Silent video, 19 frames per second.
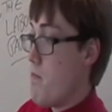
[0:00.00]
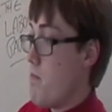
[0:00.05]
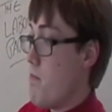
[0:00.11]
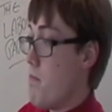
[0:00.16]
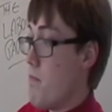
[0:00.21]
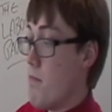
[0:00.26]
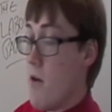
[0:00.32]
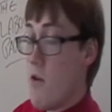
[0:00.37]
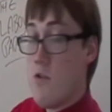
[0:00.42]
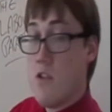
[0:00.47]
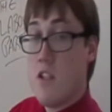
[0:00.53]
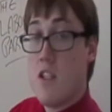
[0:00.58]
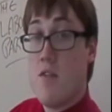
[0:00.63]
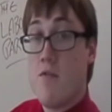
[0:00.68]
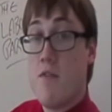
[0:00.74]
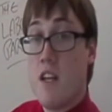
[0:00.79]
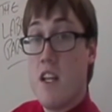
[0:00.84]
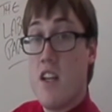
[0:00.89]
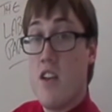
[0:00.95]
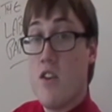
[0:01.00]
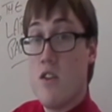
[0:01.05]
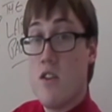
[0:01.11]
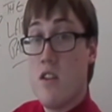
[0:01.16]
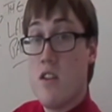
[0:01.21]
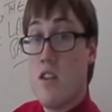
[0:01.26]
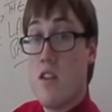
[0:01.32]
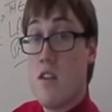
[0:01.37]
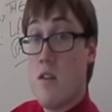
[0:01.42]
Most
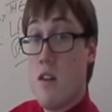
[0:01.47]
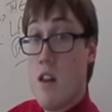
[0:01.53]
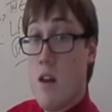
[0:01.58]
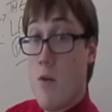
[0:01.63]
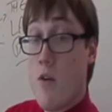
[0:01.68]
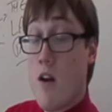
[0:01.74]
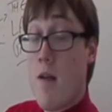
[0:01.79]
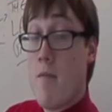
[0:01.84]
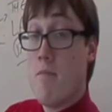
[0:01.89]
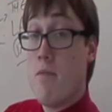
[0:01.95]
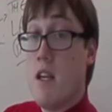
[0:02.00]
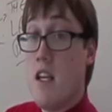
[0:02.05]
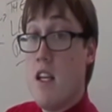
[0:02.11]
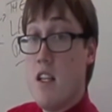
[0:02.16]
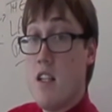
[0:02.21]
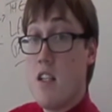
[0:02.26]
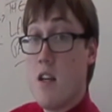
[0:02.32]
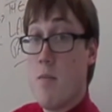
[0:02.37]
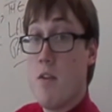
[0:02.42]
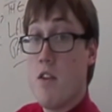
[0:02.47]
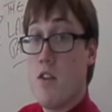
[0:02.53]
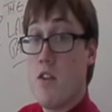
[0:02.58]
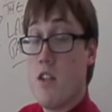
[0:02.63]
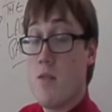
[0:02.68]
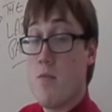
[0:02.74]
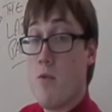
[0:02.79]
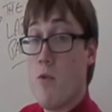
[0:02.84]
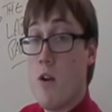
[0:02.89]
figures that were MPs up until
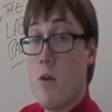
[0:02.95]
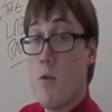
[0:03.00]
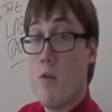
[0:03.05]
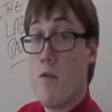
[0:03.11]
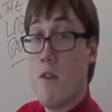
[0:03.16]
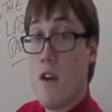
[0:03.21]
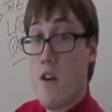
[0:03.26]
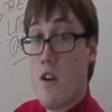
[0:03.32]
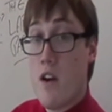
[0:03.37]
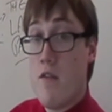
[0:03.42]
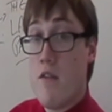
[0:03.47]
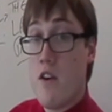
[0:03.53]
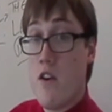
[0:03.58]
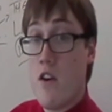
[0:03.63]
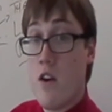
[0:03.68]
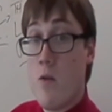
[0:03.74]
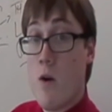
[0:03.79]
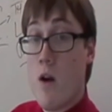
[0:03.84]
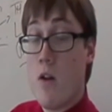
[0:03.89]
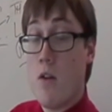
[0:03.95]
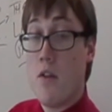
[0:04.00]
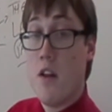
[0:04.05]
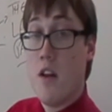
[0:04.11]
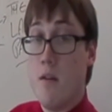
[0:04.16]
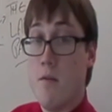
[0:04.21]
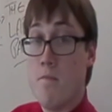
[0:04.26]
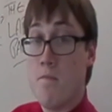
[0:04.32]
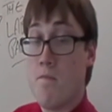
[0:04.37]
this point were very, very
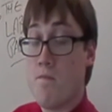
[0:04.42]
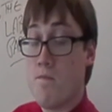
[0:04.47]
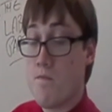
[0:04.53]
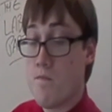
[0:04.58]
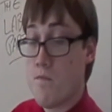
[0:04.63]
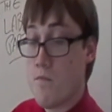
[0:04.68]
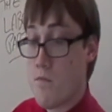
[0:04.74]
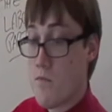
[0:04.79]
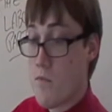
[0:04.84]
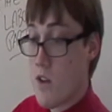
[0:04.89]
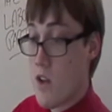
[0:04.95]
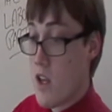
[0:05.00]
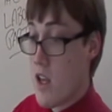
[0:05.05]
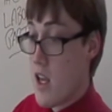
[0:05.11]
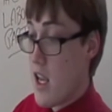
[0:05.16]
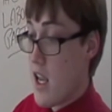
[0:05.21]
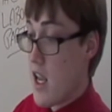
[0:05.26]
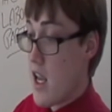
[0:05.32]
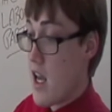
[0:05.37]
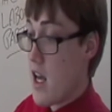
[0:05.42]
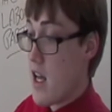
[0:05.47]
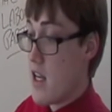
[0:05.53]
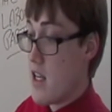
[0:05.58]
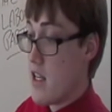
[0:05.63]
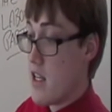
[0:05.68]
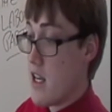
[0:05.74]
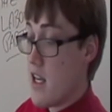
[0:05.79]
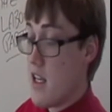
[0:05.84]
wealthy,
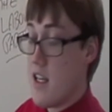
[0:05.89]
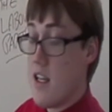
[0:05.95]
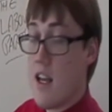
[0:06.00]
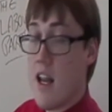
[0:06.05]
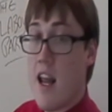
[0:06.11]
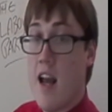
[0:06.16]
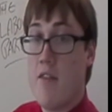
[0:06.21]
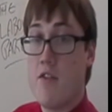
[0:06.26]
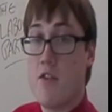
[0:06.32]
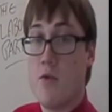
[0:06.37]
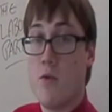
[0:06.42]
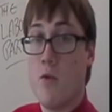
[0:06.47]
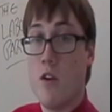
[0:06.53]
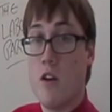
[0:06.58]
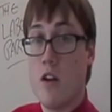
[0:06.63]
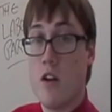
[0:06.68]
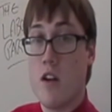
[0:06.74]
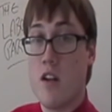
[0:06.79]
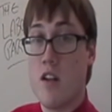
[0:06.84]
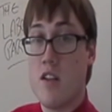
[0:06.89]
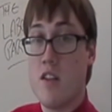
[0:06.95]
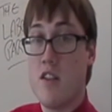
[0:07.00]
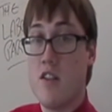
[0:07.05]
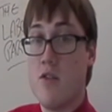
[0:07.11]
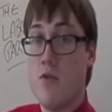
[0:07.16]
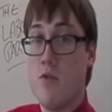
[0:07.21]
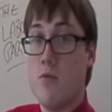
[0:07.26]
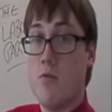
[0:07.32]
and they didn't have to work
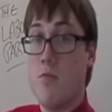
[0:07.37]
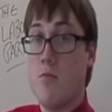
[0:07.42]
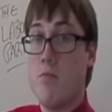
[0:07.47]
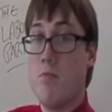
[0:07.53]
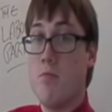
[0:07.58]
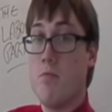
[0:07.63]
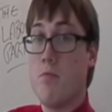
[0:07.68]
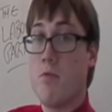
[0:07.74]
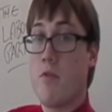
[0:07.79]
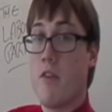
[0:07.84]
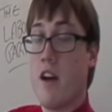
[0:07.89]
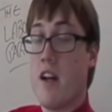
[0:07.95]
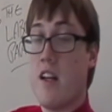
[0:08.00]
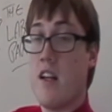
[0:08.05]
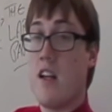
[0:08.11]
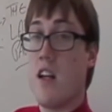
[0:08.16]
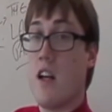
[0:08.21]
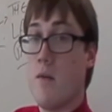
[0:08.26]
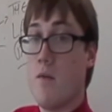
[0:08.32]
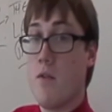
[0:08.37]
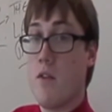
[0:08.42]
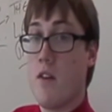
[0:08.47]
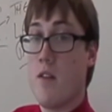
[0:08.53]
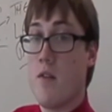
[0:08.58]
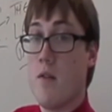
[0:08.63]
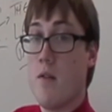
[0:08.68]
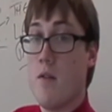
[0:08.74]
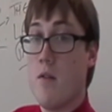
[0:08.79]
to provide income for
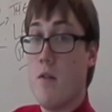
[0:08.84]
the